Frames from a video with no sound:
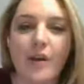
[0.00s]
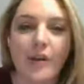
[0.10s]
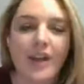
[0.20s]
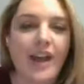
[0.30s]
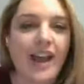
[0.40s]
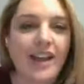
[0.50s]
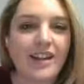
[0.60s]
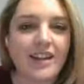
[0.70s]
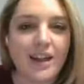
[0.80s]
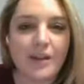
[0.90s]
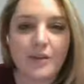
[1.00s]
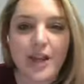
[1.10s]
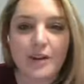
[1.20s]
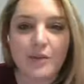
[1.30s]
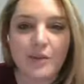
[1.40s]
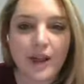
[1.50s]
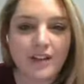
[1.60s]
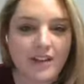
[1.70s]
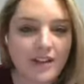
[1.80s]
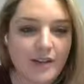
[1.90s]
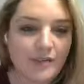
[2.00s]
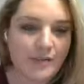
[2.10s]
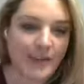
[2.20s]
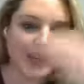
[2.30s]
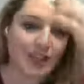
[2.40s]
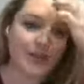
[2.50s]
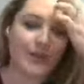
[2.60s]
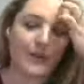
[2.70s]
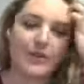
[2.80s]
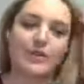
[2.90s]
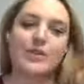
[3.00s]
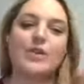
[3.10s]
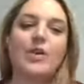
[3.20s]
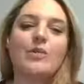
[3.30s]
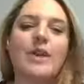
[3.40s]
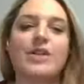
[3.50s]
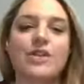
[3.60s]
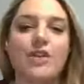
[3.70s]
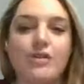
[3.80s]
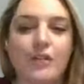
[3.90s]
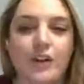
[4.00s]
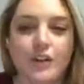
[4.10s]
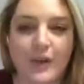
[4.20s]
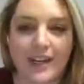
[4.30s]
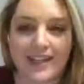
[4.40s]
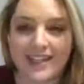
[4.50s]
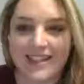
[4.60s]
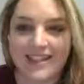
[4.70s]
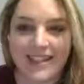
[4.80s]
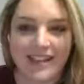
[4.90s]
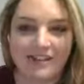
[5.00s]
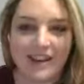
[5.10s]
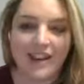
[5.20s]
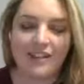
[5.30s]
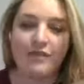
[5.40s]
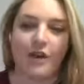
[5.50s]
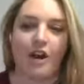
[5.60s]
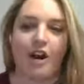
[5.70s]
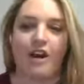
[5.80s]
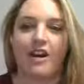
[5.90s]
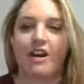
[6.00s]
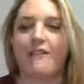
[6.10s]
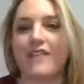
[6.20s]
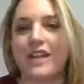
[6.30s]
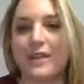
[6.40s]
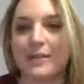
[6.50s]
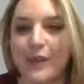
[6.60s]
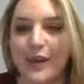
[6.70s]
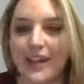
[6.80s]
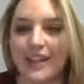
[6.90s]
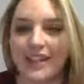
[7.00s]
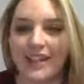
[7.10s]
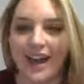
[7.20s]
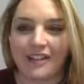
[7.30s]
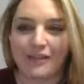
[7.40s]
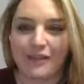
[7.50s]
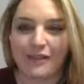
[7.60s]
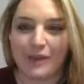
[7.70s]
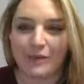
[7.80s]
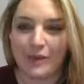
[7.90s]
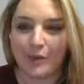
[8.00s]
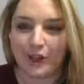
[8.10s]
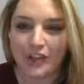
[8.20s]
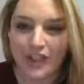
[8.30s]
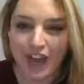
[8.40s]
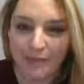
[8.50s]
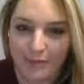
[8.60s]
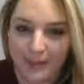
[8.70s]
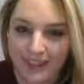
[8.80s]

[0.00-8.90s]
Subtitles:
Well, hello and welcome. Thank you so much for joining us this evening for our Facebook Live Family Workshop.